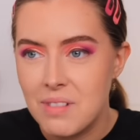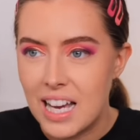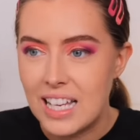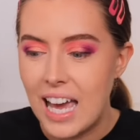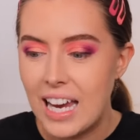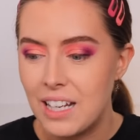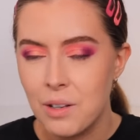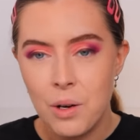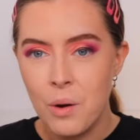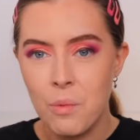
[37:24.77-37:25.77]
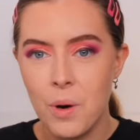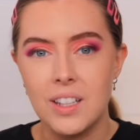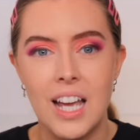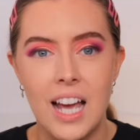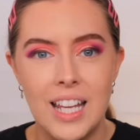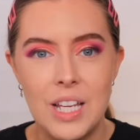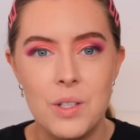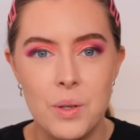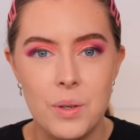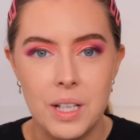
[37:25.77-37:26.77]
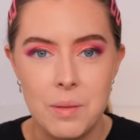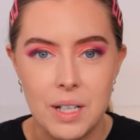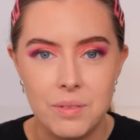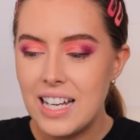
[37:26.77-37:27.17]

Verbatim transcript: Again, what the hell are you talking about?